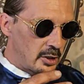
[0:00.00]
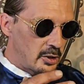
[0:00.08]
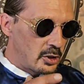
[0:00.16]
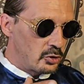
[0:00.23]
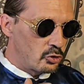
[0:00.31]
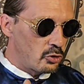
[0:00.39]

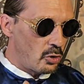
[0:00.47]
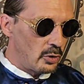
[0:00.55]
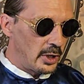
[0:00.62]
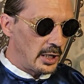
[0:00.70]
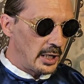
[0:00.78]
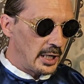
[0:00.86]

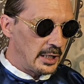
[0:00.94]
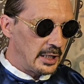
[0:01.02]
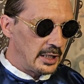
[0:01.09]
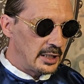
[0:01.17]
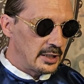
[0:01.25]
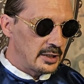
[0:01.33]
controlling any
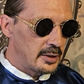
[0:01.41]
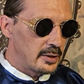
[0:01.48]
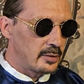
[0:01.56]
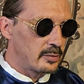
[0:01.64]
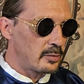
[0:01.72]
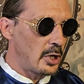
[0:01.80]

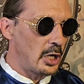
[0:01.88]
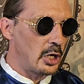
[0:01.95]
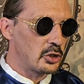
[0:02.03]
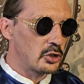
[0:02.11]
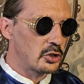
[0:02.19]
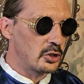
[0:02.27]

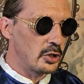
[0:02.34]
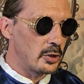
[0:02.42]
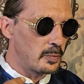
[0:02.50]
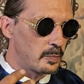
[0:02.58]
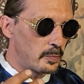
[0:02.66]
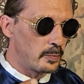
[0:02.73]
urge to
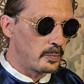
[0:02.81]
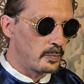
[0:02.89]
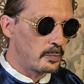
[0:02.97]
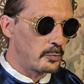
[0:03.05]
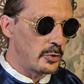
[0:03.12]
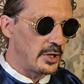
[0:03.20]

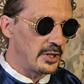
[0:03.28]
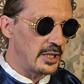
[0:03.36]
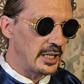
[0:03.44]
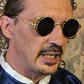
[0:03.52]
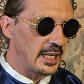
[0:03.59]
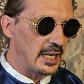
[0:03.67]
breathe in
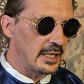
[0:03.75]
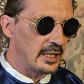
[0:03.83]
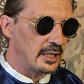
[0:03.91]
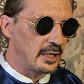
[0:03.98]
again